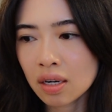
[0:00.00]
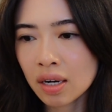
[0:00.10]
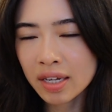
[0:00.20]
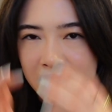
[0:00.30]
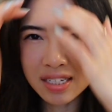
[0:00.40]

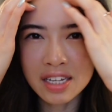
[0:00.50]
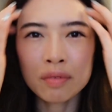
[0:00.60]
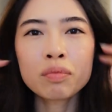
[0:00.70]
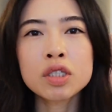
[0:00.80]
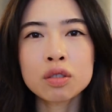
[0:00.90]
I guess,
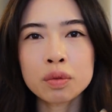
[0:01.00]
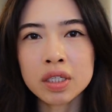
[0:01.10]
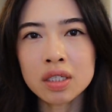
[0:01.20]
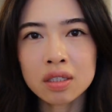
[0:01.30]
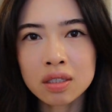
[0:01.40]
in
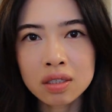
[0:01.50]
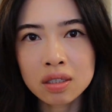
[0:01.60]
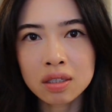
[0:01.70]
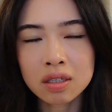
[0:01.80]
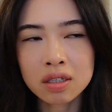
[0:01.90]
between
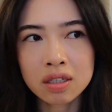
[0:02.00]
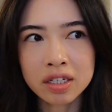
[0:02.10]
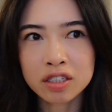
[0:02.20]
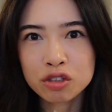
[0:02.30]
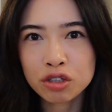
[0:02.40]

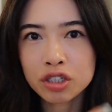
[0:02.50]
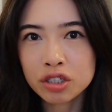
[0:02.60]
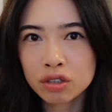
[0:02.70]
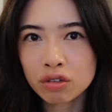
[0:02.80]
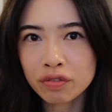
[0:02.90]
like the
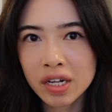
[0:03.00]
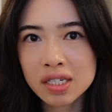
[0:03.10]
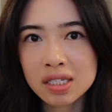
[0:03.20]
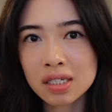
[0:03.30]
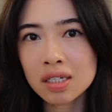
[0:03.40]
traditional
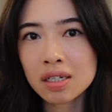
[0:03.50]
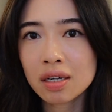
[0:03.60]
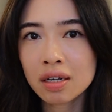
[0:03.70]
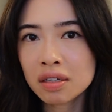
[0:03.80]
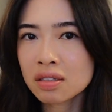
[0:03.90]
fantasy
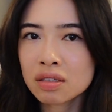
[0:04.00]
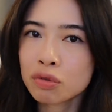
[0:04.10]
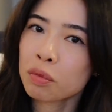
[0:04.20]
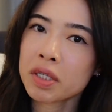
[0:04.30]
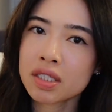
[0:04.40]
and
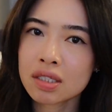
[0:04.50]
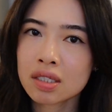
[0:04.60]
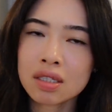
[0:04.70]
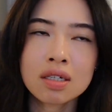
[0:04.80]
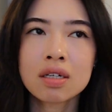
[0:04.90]

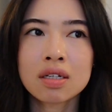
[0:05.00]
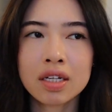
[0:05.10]
romantasy.